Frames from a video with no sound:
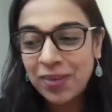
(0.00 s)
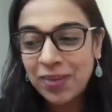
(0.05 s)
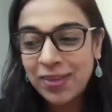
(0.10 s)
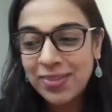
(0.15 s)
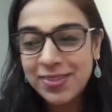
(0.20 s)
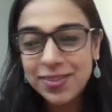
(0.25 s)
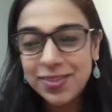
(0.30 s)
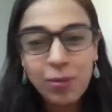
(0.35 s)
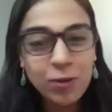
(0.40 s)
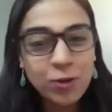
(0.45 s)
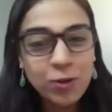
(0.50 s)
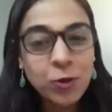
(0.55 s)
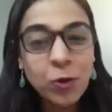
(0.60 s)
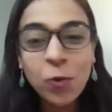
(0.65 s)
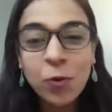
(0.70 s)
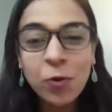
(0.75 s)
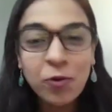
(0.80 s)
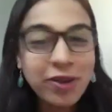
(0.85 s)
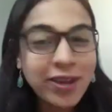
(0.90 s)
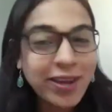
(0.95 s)
It's about
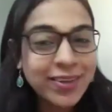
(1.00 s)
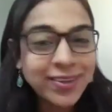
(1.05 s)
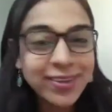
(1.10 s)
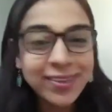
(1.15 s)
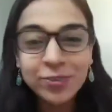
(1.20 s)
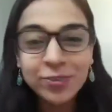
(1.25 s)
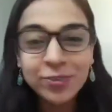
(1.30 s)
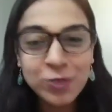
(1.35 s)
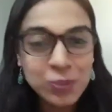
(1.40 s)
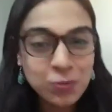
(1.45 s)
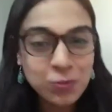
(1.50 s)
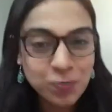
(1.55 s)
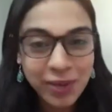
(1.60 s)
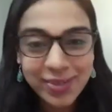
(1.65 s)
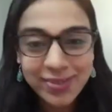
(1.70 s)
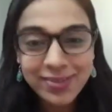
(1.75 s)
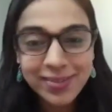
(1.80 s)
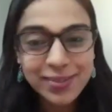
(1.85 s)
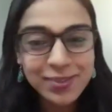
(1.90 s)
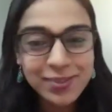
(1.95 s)
co-creating those
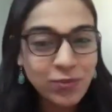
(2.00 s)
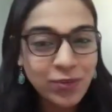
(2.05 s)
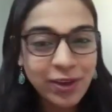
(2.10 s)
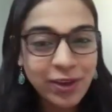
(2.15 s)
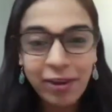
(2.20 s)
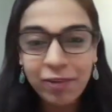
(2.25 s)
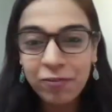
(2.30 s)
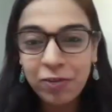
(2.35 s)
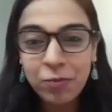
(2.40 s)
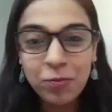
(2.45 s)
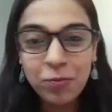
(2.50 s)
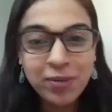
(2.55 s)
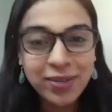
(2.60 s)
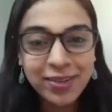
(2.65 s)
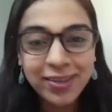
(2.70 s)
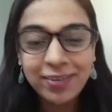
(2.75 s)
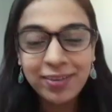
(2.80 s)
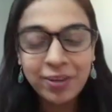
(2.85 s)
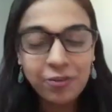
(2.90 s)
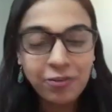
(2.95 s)
spaces where
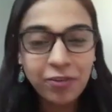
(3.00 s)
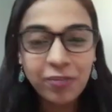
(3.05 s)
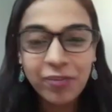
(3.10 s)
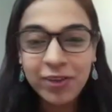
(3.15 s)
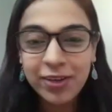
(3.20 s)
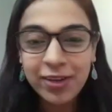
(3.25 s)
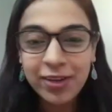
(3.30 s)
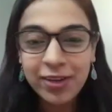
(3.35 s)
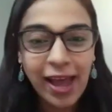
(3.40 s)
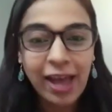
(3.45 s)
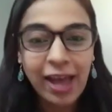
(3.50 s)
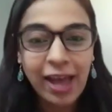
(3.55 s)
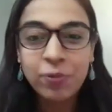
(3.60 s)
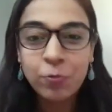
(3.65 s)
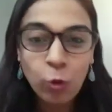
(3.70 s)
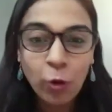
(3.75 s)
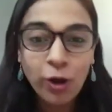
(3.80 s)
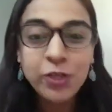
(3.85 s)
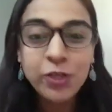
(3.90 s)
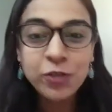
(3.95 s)
everyone have a
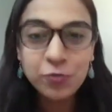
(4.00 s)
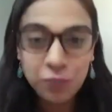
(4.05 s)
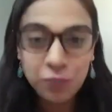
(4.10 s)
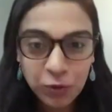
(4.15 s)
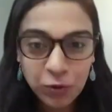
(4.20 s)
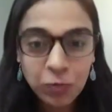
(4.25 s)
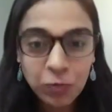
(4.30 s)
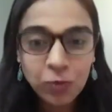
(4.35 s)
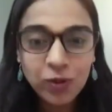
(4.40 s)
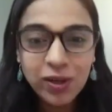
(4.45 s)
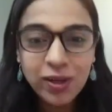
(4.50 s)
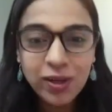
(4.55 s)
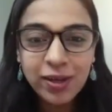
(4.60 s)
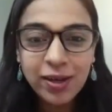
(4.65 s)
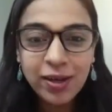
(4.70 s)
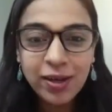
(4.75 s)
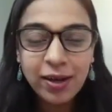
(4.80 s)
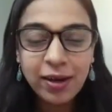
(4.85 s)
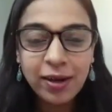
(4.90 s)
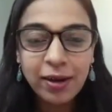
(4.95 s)
point of view.
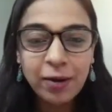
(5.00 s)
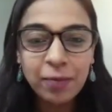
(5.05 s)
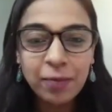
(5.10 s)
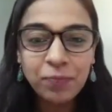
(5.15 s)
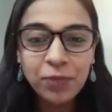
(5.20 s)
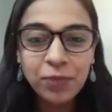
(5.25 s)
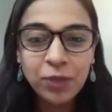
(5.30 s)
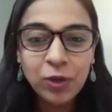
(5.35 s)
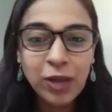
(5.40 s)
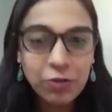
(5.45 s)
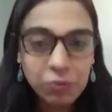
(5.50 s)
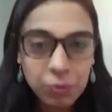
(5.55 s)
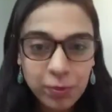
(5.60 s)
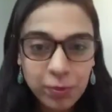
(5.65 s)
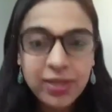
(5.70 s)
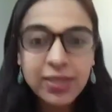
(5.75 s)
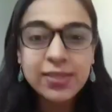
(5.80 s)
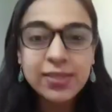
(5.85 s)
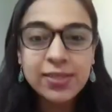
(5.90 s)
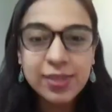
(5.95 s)

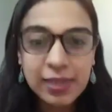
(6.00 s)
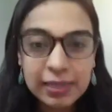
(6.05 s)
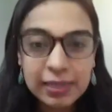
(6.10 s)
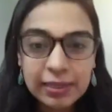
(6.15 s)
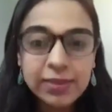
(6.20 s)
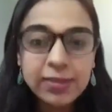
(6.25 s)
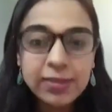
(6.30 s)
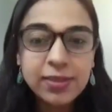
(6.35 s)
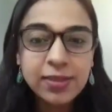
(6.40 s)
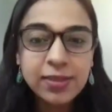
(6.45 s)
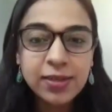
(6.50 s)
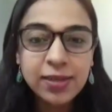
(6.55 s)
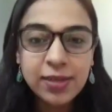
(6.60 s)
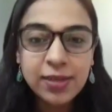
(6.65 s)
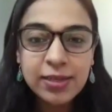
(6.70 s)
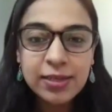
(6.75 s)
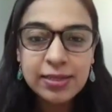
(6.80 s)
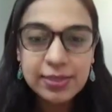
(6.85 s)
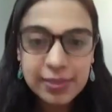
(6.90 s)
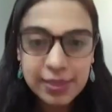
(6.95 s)
Everybody is heard,
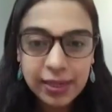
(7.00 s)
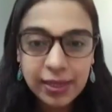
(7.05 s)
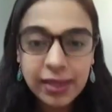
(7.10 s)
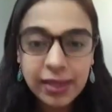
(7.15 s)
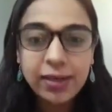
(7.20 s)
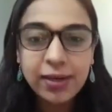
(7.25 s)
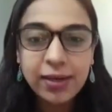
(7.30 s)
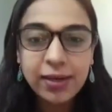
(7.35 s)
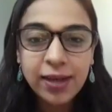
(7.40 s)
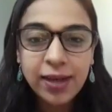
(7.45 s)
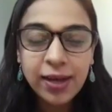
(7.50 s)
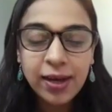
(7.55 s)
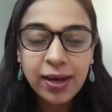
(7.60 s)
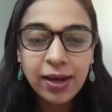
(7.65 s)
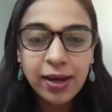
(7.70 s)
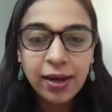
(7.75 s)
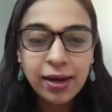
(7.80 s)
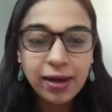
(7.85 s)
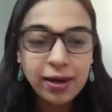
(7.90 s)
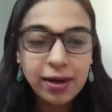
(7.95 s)
seen,
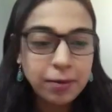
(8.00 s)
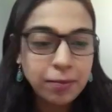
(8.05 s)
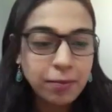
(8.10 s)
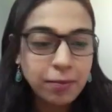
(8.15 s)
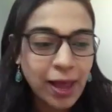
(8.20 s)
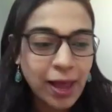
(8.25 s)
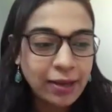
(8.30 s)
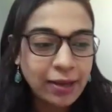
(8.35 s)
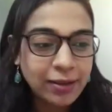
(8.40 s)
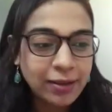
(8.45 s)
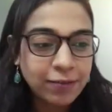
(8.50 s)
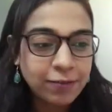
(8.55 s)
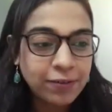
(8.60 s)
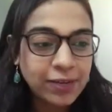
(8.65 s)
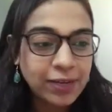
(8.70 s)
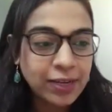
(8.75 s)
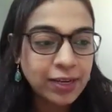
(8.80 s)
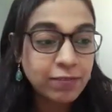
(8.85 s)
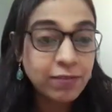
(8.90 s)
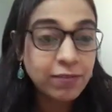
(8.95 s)
and they
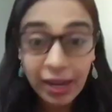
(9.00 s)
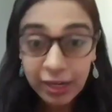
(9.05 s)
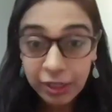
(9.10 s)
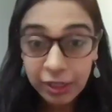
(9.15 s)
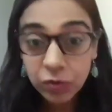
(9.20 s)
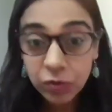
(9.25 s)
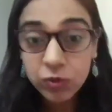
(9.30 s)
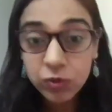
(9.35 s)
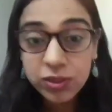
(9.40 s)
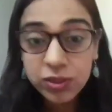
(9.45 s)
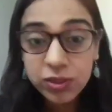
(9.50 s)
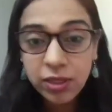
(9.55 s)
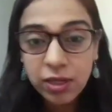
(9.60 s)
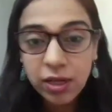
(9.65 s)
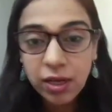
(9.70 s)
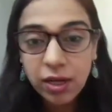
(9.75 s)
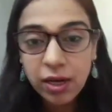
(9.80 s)
feel valued.